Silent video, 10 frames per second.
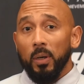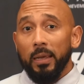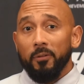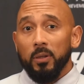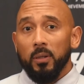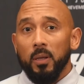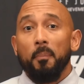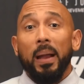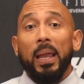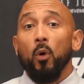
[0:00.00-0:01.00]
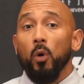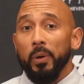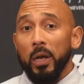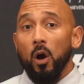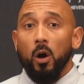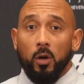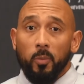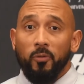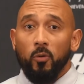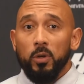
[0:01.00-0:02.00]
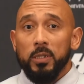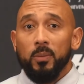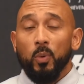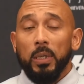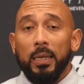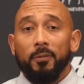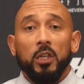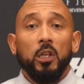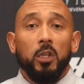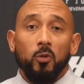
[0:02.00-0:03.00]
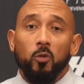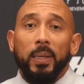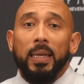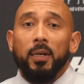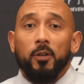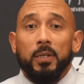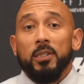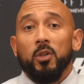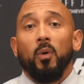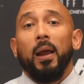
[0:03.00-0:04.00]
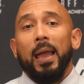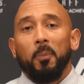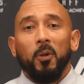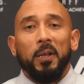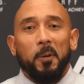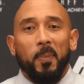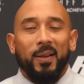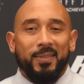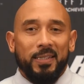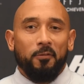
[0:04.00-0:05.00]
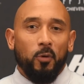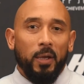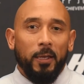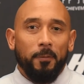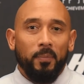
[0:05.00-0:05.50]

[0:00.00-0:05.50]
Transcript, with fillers: 11th. By ordering on or before December 11th, you will be entered into our Apple AirPods giveaway.